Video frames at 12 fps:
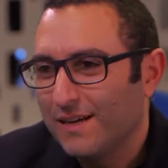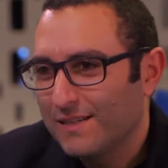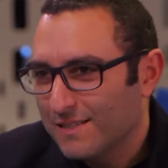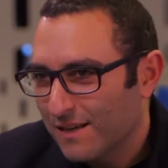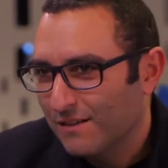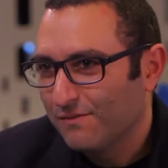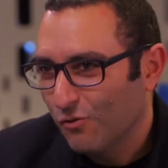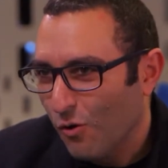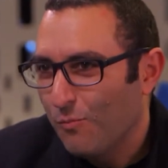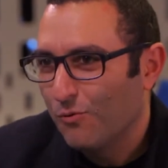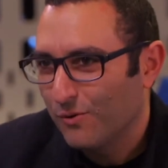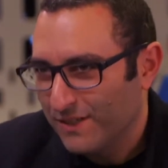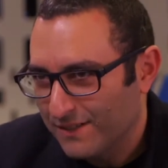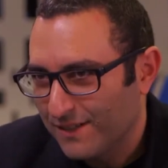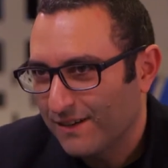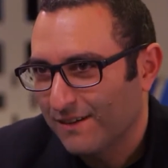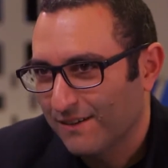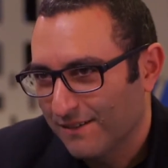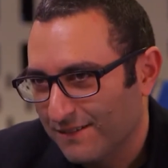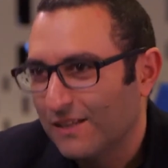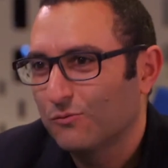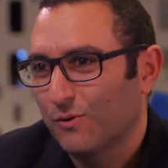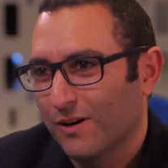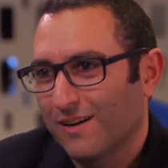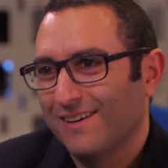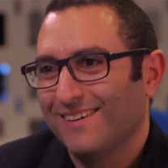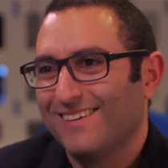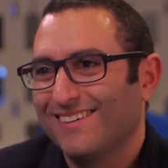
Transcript: a self-operating network.